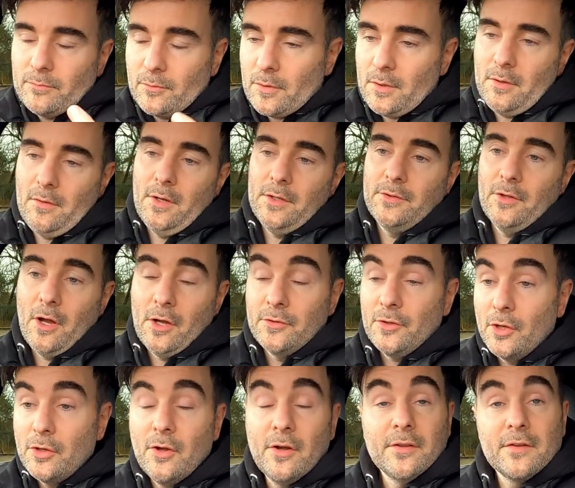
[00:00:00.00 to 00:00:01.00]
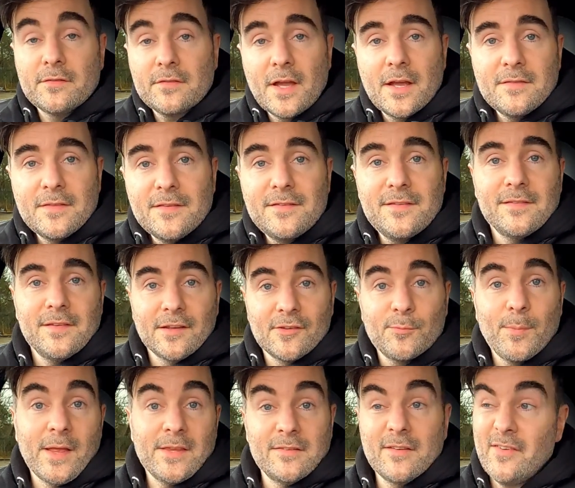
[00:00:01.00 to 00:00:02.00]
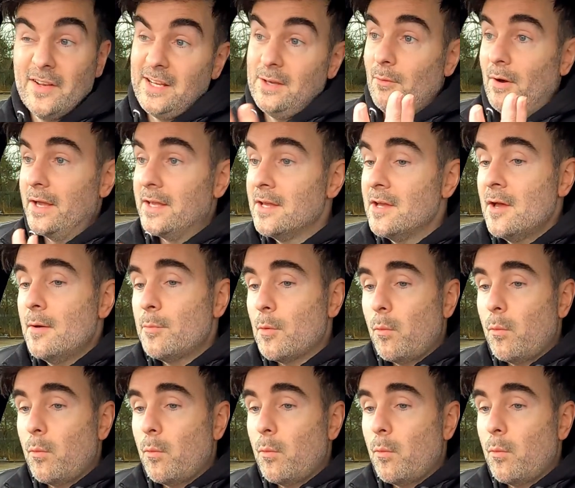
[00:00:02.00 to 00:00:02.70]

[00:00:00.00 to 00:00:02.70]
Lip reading: well, I know you're going to say this is expensive anyway,